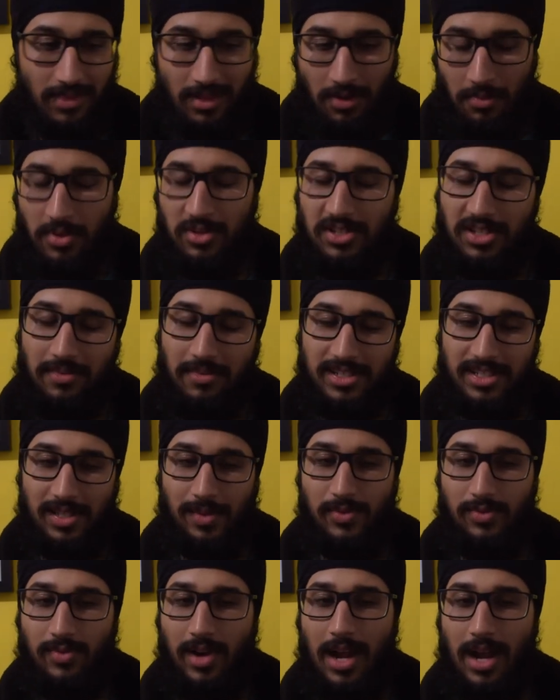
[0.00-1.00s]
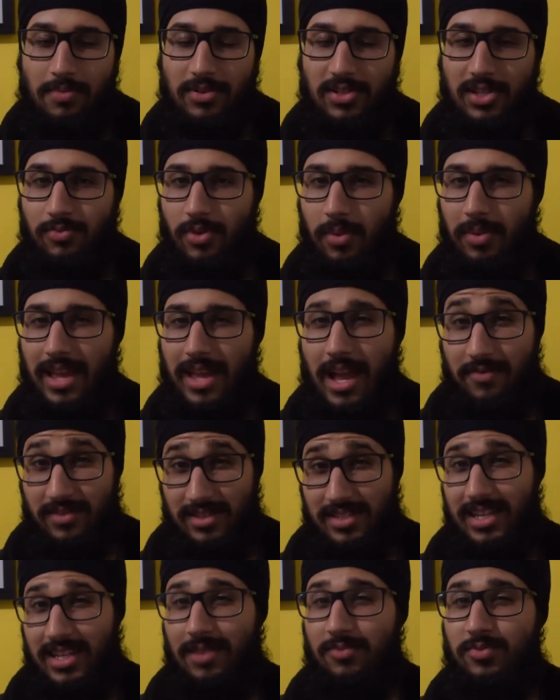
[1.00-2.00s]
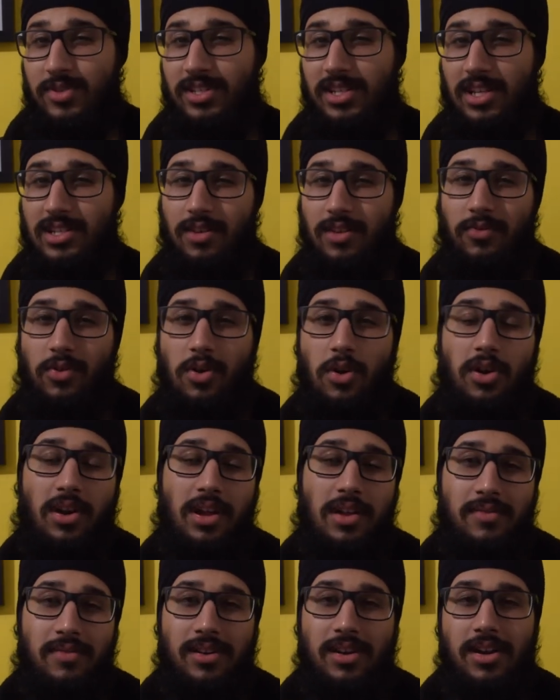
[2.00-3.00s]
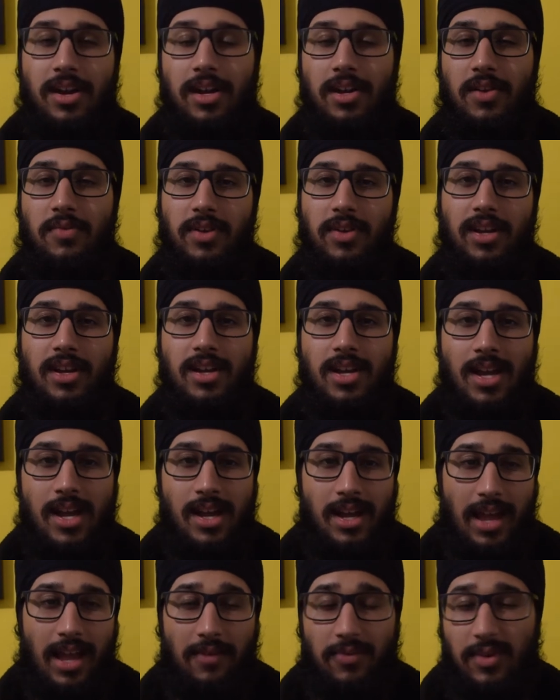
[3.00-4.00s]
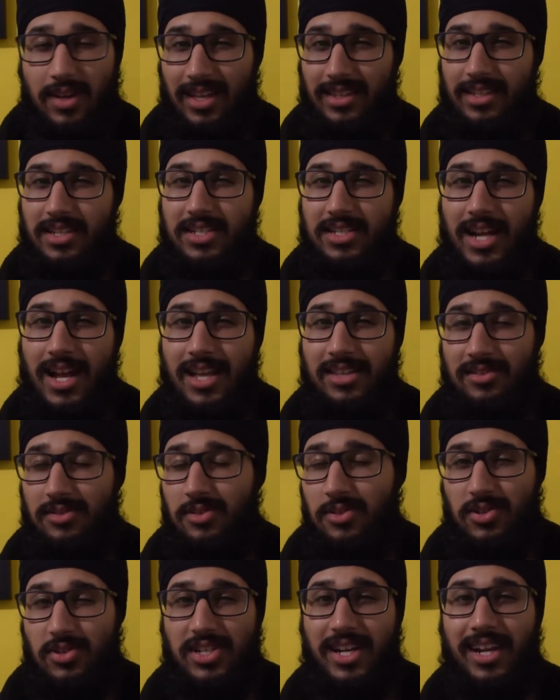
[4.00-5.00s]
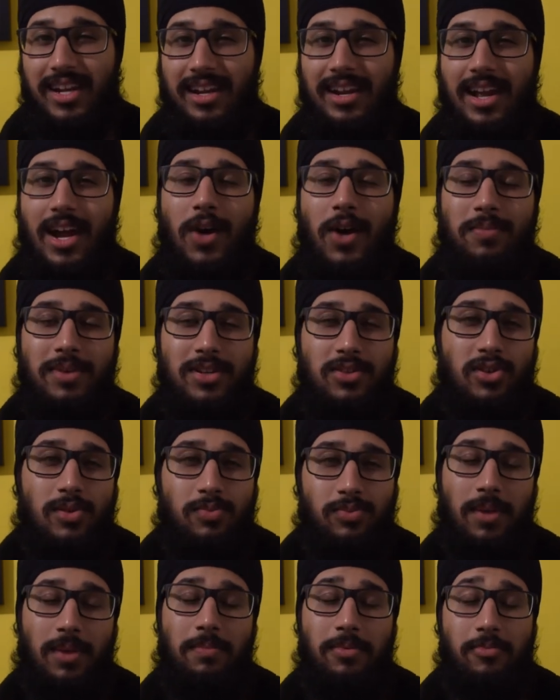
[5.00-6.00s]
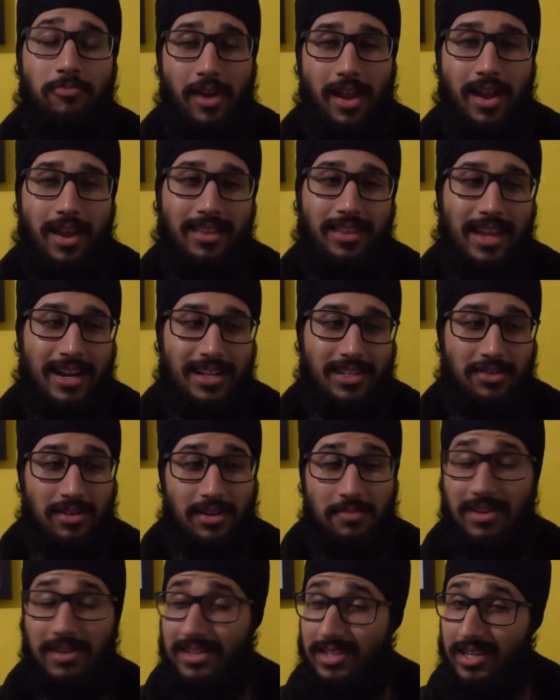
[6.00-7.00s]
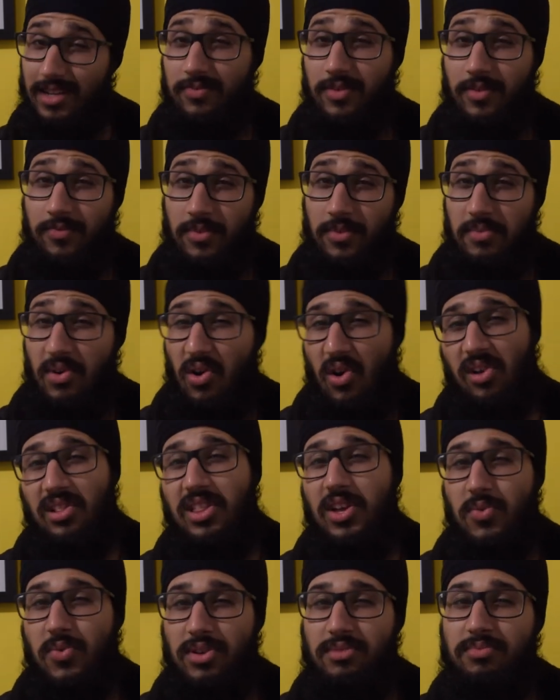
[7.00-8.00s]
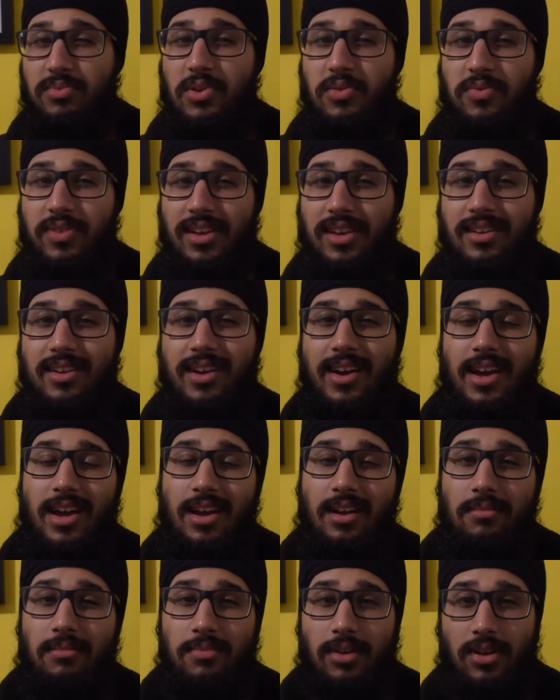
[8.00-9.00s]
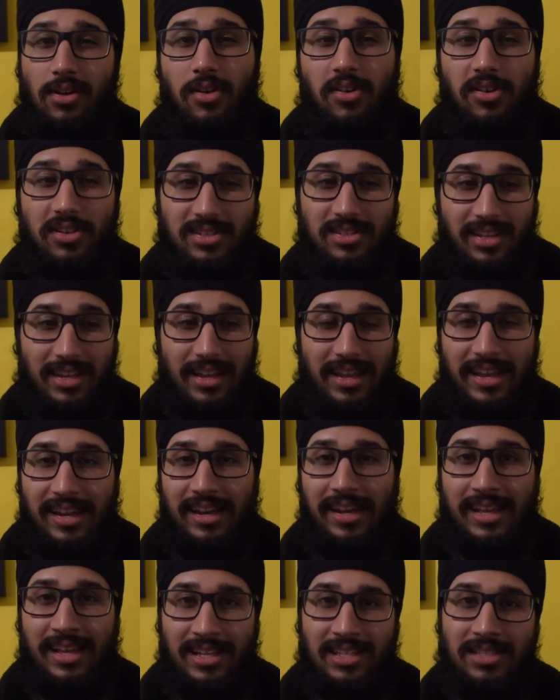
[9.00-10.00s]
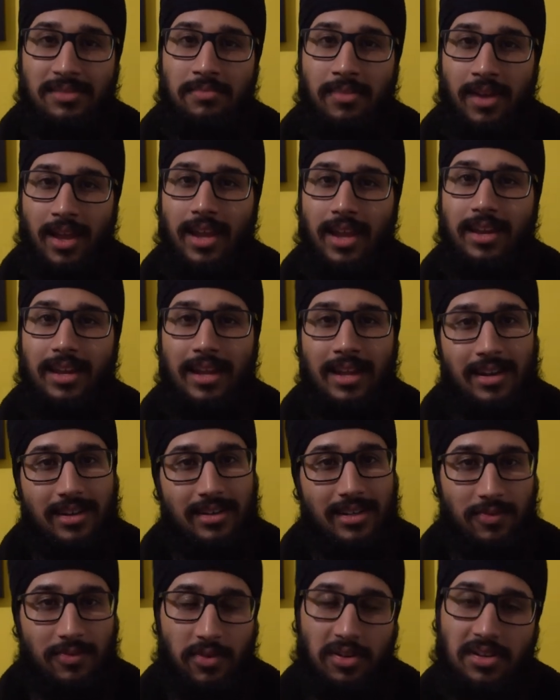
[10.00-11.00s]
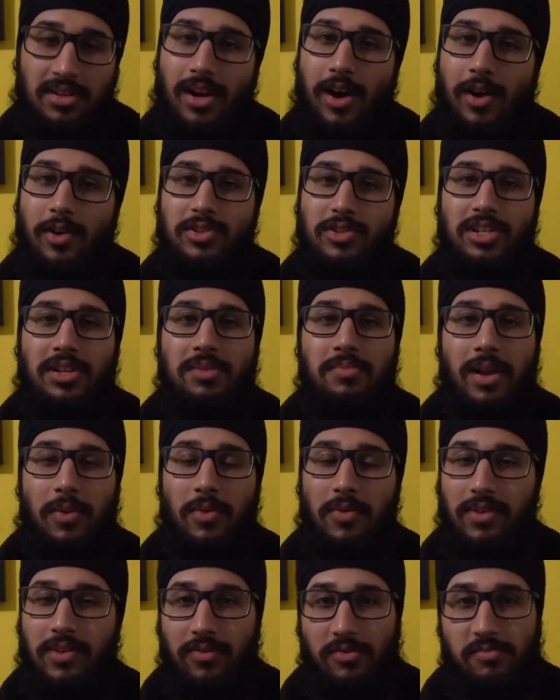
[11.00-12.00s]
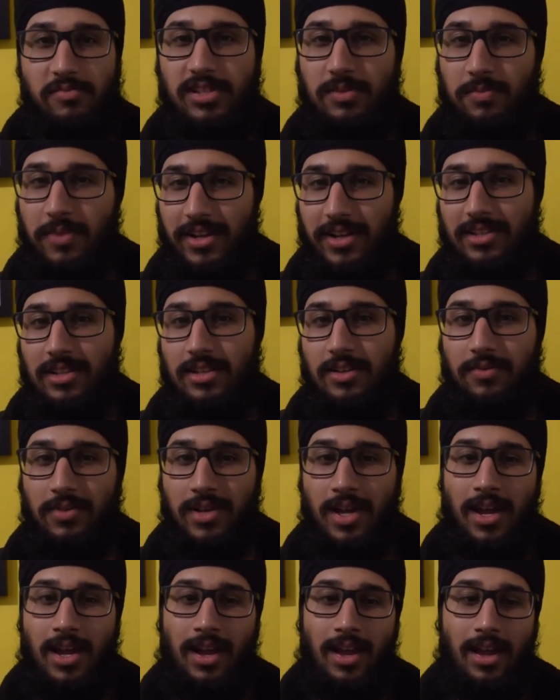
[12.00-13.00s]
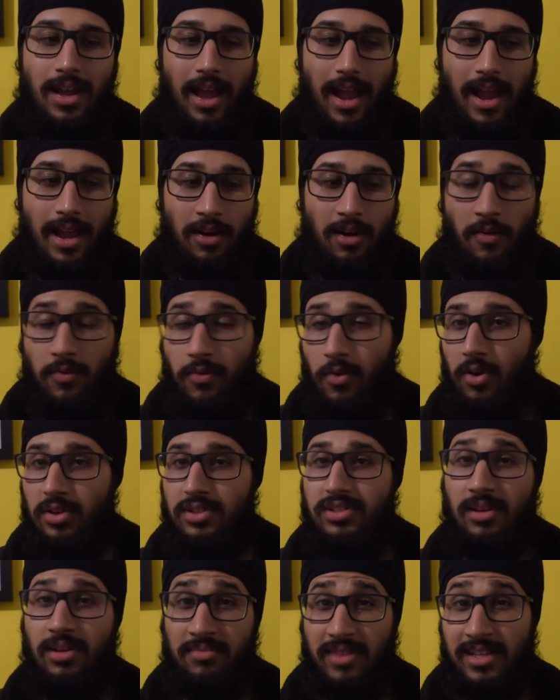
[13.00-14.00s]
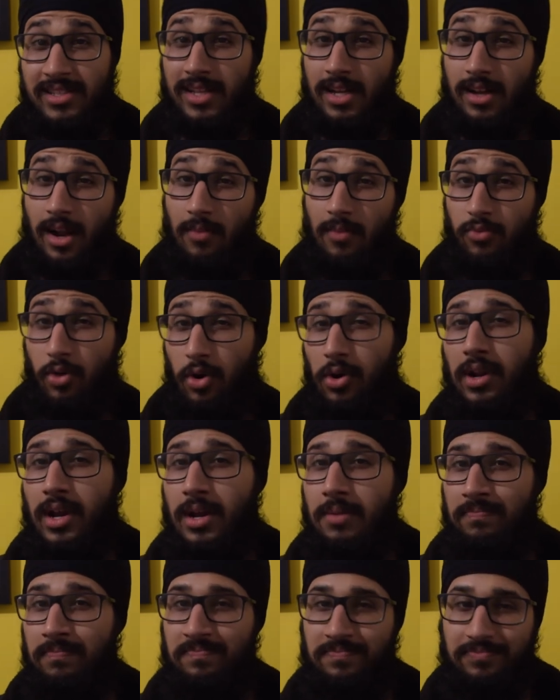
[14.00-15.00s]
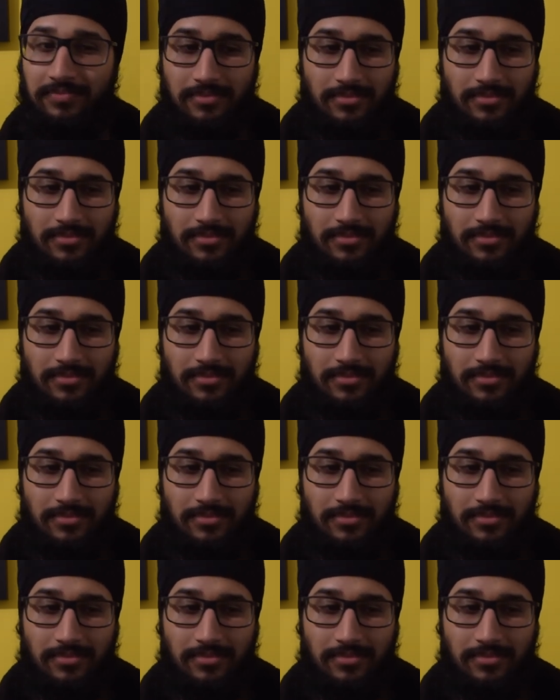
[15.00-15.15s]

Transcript: most of my subscribers, you probably haven't seen Princess of God or even heard of it. If you get the chance, do check it out, but do be prepared that it's going to be different from a Hollywood movie, because it is made in a different culture, made with different perspective. And of course, some things that I brought up